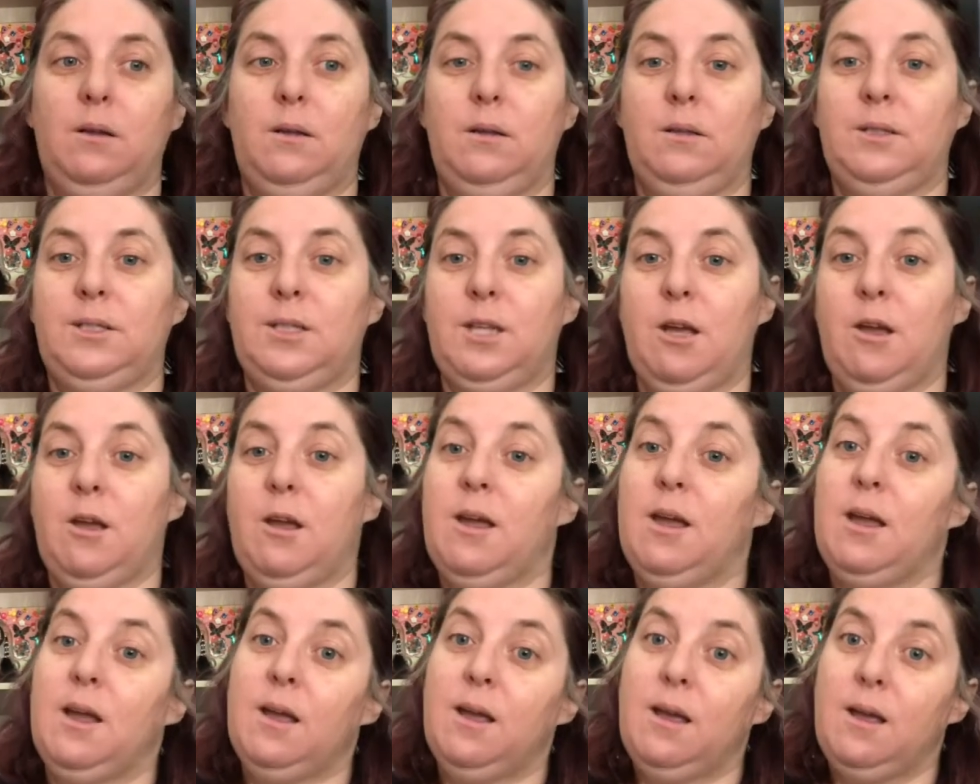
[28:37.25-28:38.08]
So
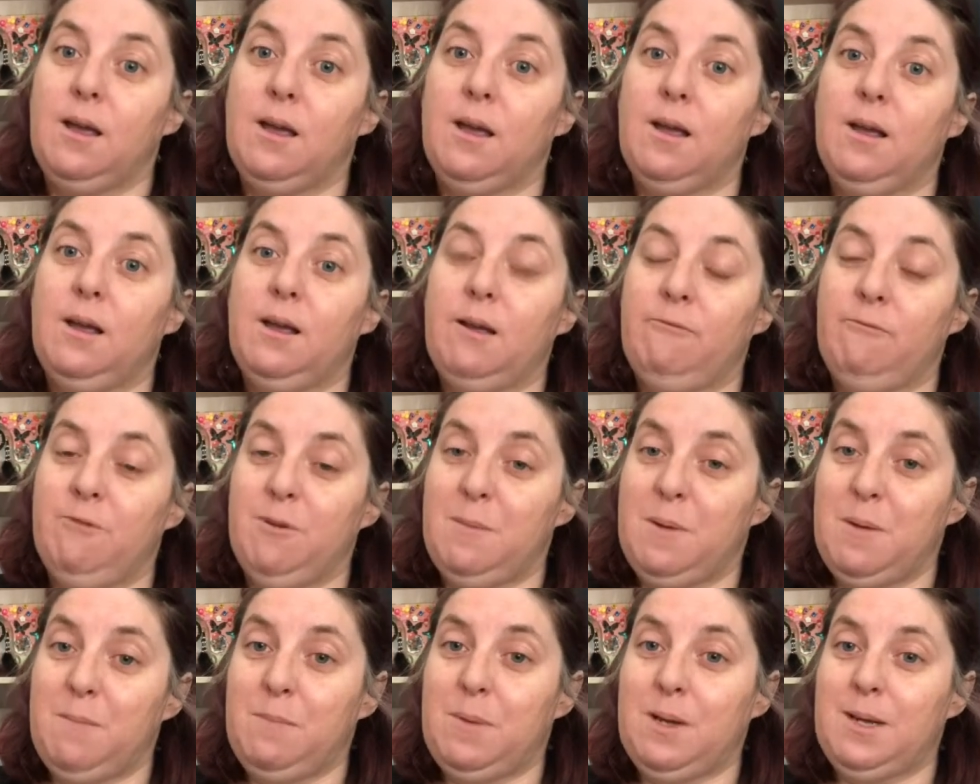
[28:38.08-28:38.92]

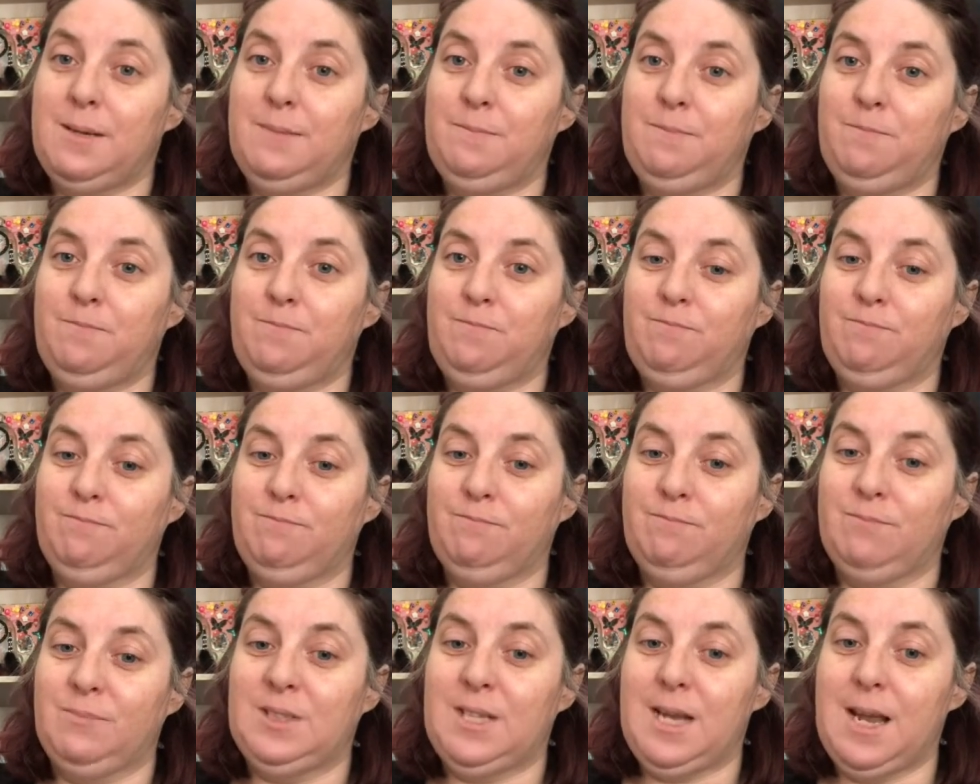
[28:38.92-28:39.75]
remember,
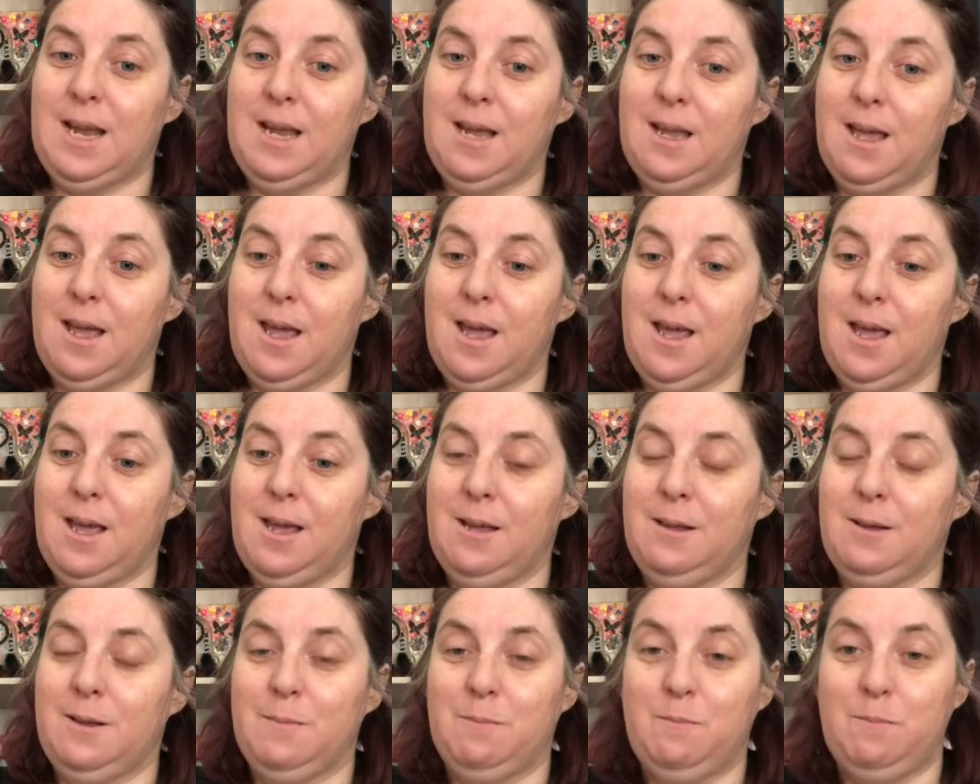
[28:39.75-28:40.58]
take care,
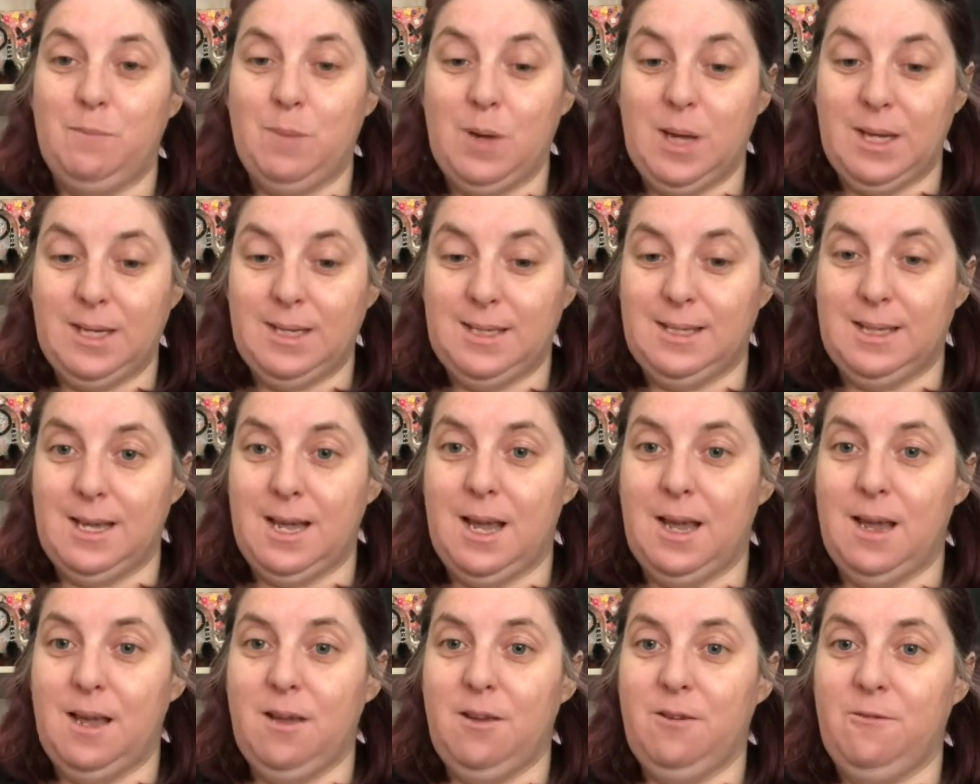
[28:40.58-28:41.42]
be
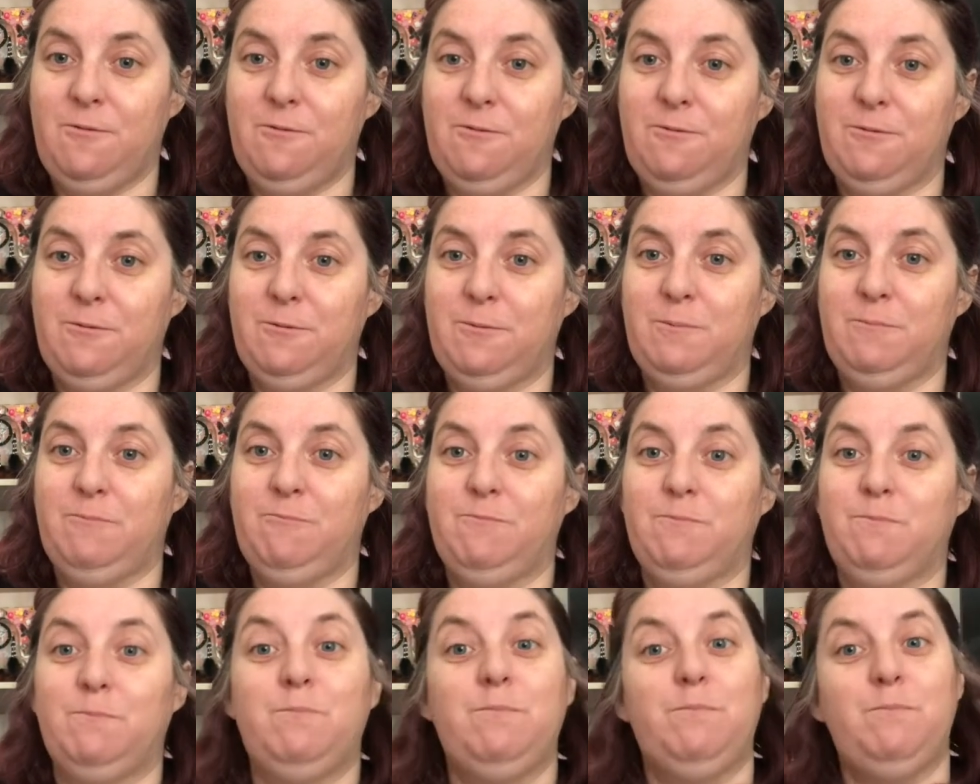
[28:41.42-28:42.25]
safe,
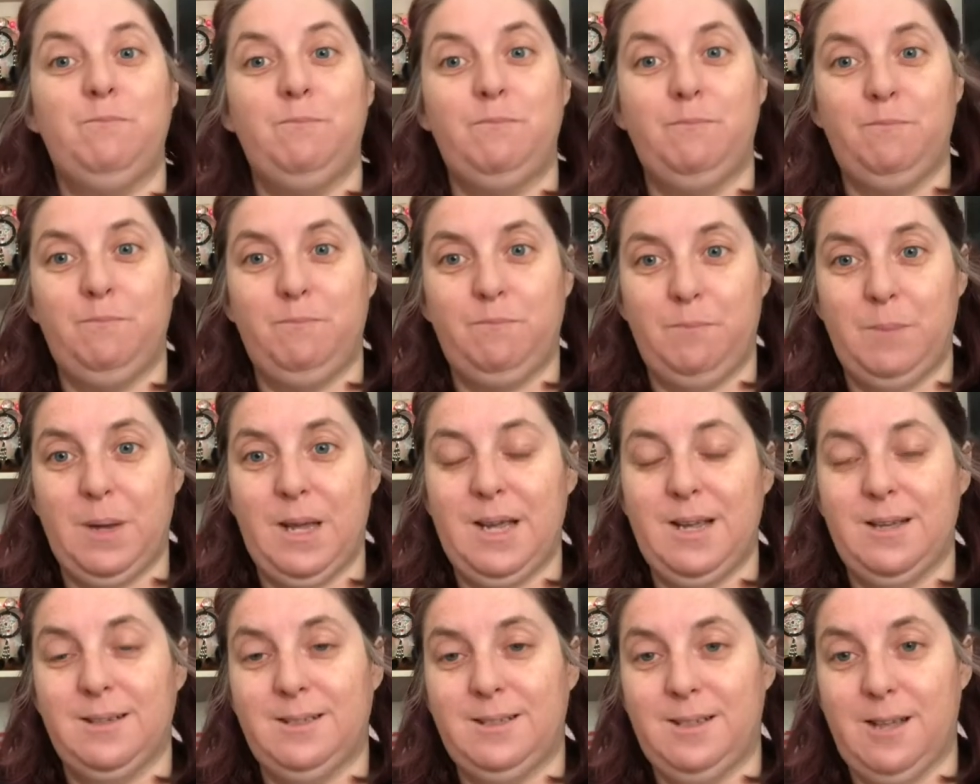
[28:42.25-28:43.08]
be
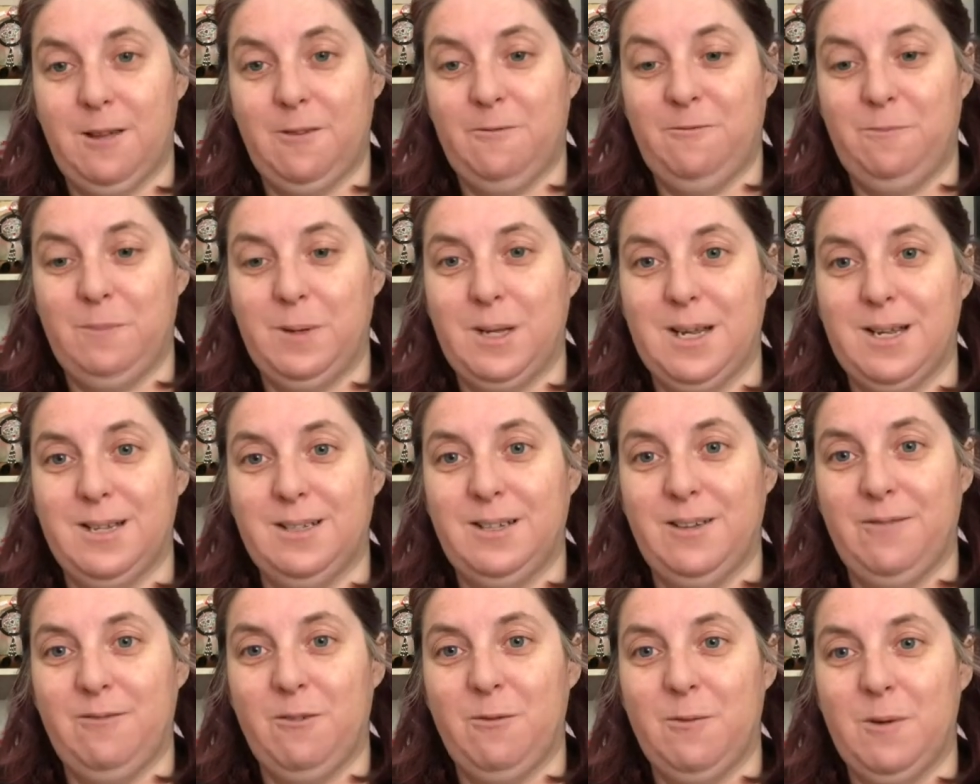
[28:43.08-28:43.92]
yourself because
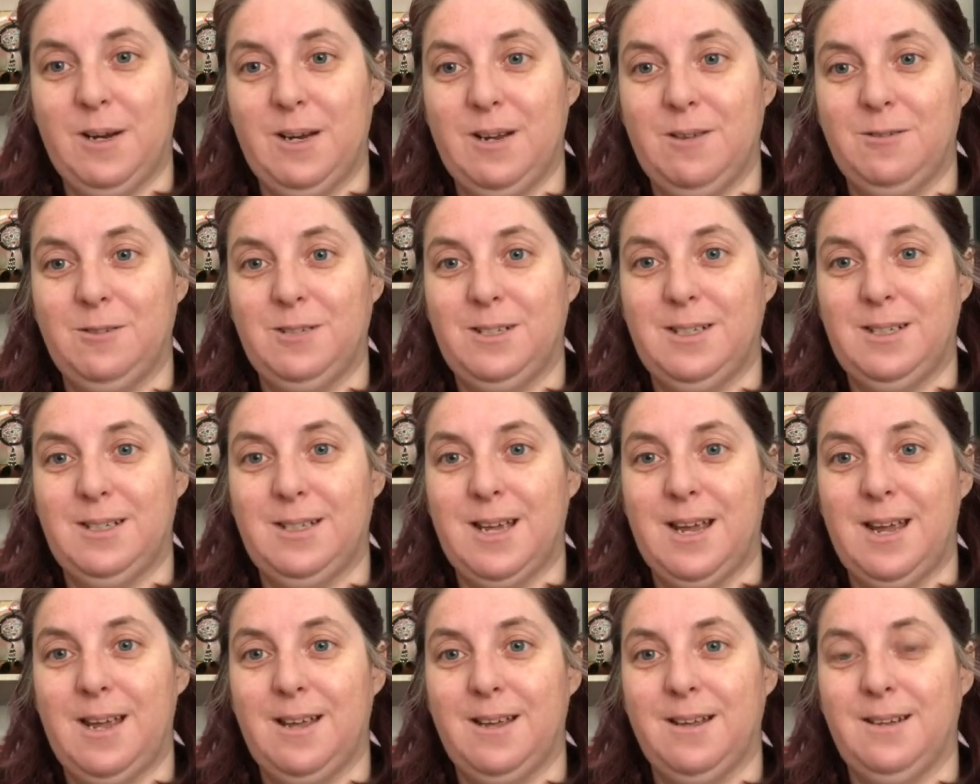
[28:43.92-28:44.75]
everyone else is
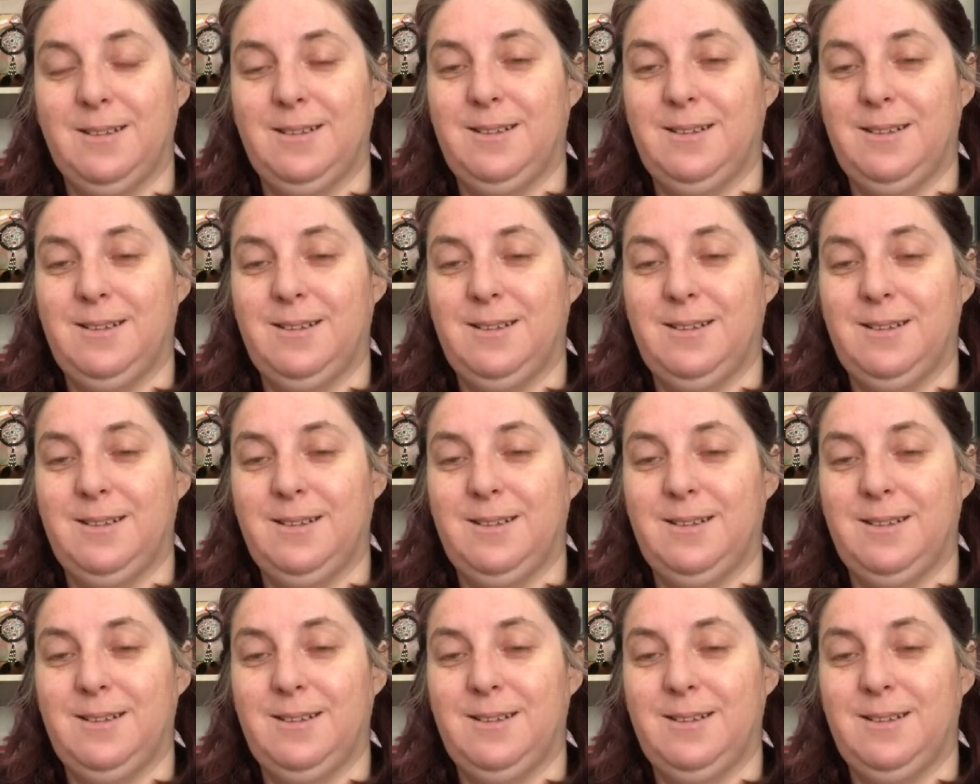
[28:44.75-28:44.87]
taken.